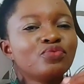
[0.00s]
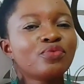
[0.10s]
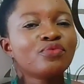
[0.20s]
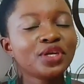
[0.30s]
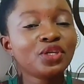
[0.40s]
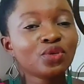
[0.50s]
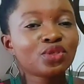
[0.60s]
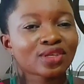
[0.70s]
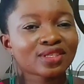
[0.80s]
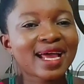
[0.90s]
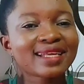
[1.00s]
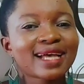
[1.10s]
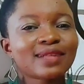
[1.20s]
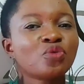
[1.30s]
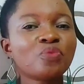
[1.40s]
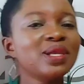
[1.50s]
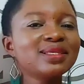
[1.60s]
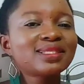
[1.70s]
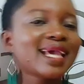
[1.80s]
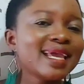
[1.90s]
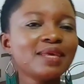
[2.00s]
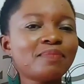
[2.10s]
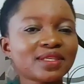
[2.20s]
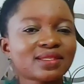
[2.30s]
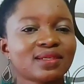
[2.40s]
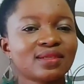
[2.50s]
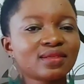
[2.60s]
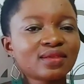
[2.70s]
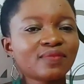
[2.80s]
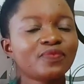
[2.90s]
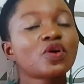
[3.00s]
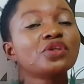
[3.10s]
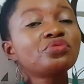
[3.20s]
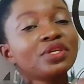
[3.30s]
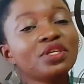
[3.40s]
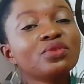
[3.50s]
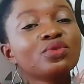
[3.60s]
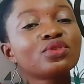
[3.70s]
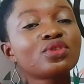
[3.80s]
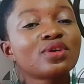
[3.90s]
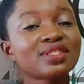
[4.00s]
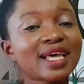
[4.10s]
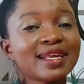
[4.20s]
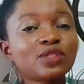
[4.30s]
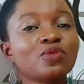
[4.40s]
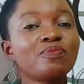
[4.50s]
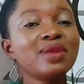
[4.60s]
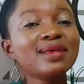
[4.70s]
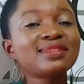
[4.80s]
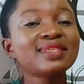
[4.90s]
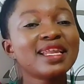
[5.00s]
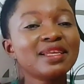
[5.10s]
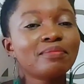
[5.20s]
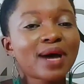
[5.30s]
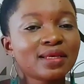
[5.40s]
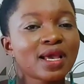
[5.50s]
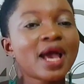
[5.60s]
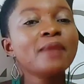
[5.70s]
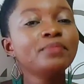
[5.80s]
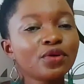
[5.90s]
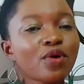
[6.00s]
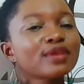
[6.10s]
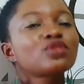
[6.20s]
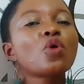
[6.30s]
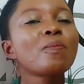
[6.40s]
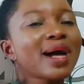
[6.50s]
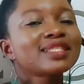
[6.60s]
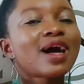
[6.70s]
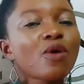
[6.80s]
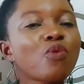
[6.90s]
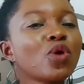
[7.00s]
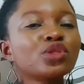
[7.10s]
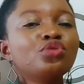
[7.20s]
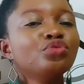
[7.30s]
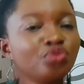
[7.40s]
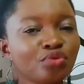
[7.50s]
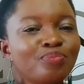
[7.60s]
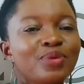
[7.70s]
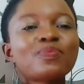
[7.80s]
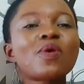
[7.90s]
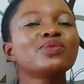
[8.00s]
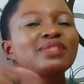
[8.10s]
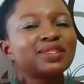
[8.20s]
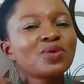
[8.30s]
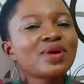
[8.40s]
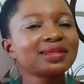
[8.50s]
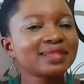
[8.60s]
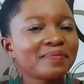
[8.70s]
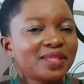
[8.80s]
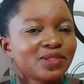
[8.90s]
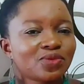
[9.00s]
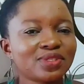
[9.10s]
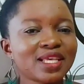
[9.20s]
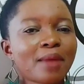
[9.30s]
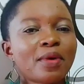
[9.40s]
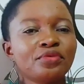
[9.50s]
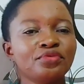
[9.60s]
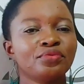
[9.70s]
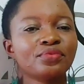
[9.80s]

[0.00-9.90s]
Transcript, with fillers: reduce your standard to please any person don't reduce your standard to please anybody because no matter what you do people will still get something to say about you